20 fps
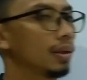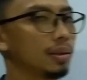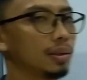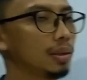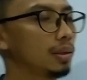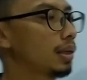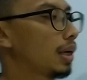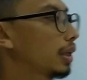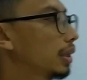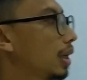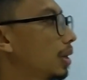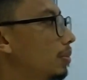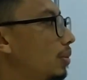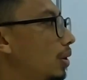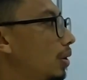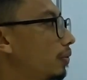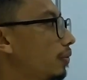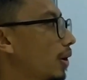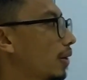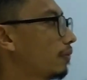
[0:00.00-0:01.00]
the
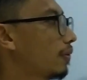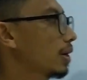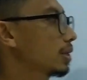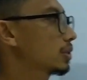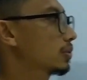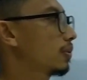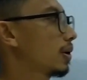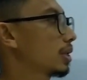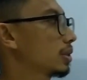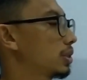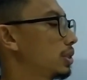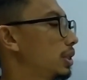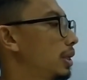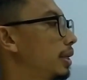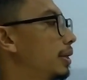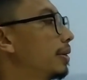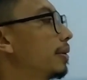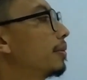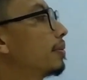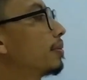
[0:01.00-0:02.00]
diagram of fx function.